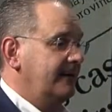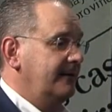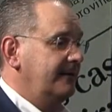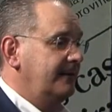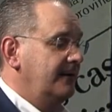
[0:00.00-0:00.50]

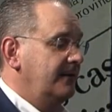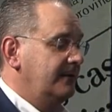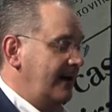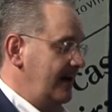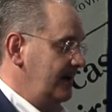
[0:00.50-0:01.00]
is
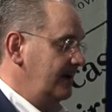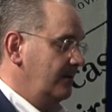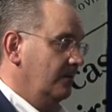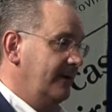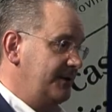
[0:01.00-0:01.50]
A,
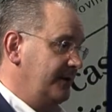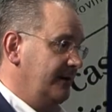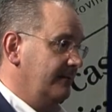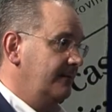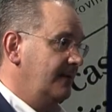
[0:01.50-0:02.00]
reaching
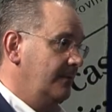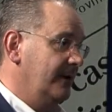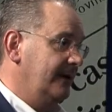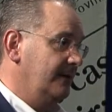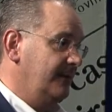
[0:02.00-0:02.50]
them and
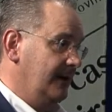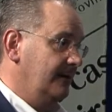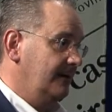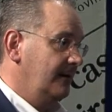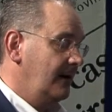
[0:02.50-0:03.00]
bringing them
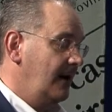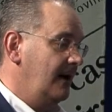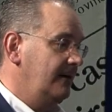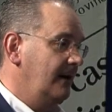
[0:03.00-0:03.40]
in. And